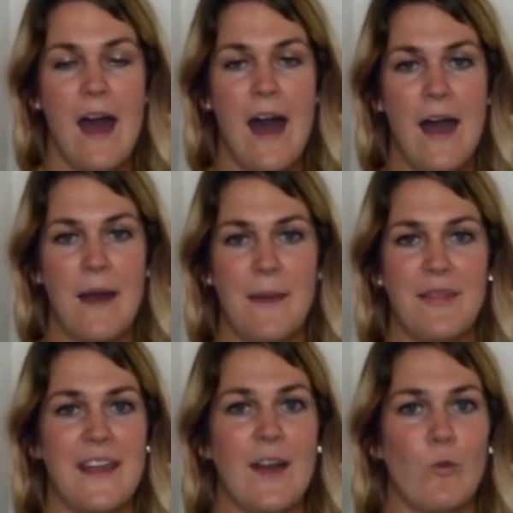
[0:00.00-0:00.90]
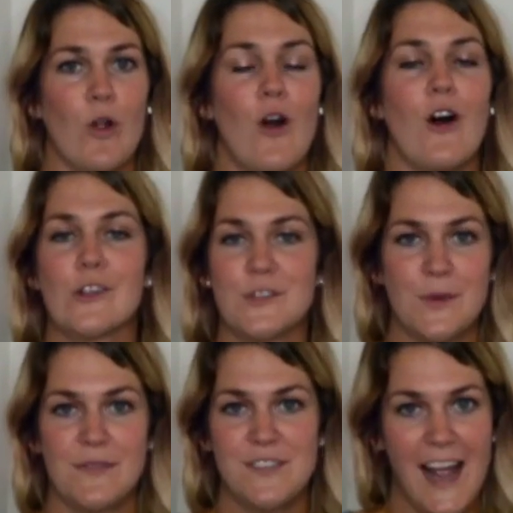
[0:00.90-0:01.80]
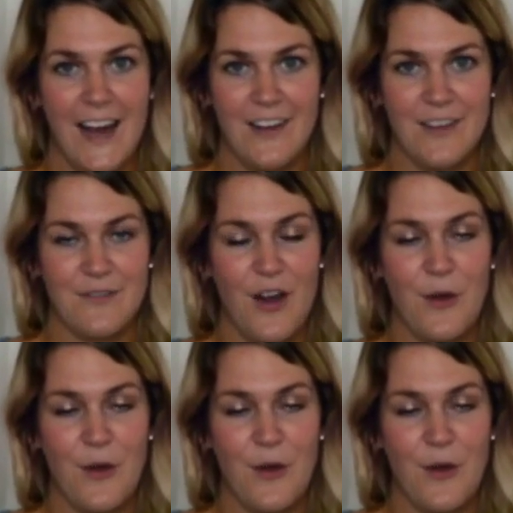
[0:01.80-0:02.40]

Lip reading: I think we're all sort of tired of